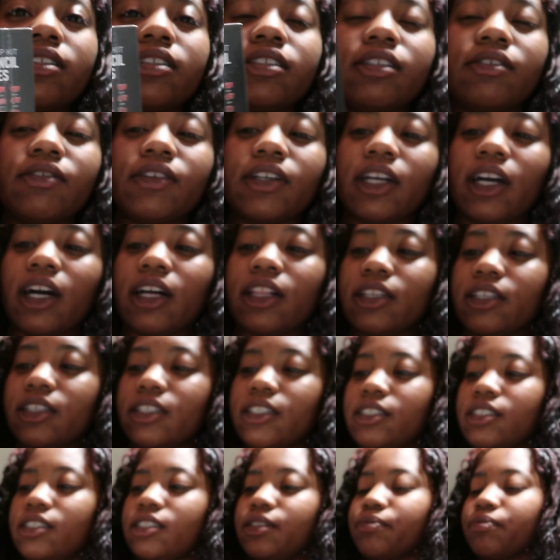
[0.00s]
different
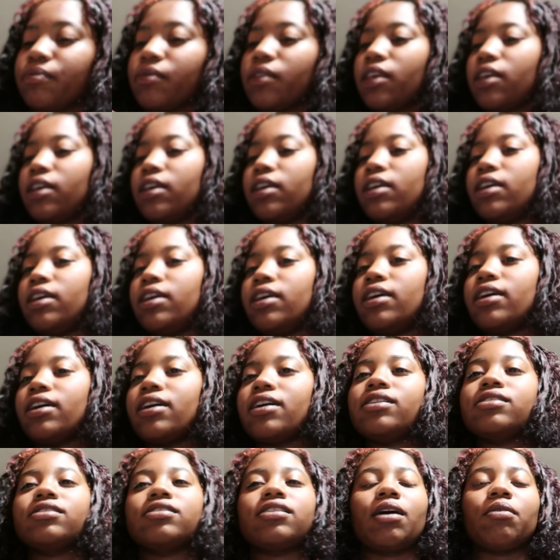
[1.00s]
colors,
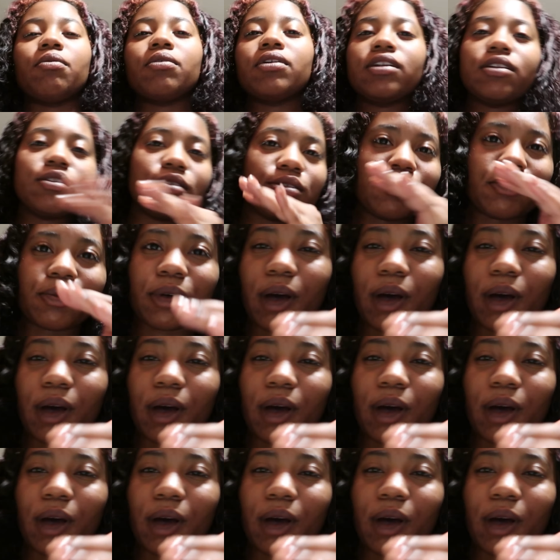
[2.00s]
because I want to do some